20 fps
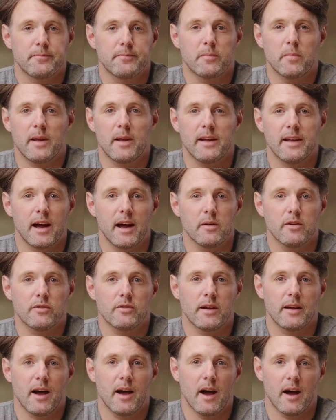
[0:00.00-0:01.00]
When
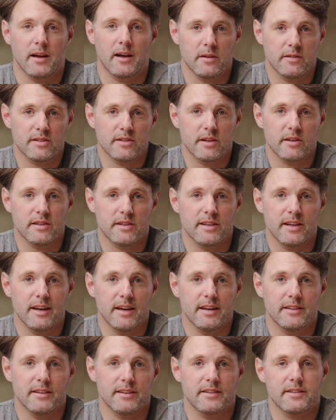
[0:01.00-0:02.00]
encountering high uncertainty
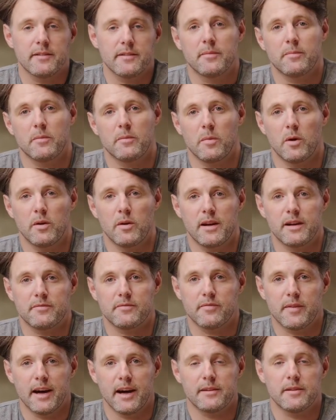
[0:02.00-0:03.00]
cases, the model can
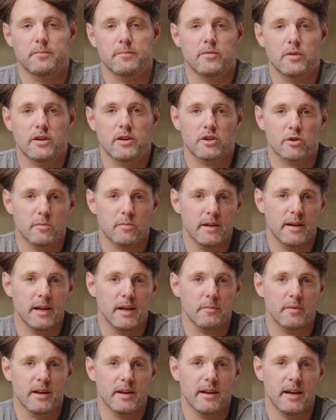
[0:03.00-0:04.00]
flag them for human
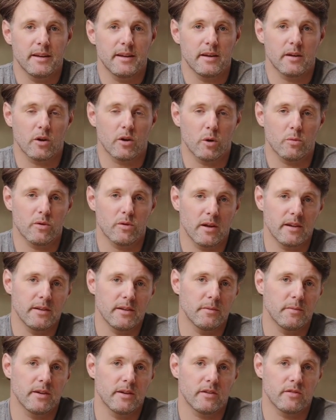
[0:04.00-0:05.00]
labeling and incorporate
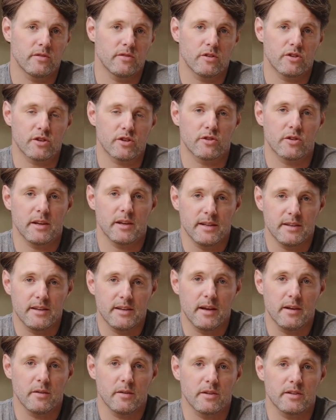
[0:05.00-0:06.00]
them into future training
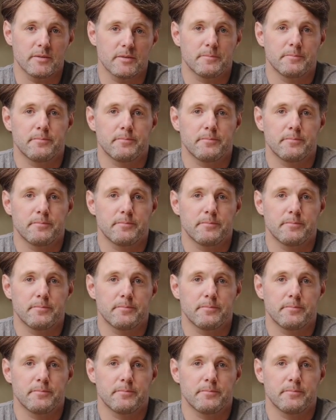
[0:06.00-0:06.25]
cycles.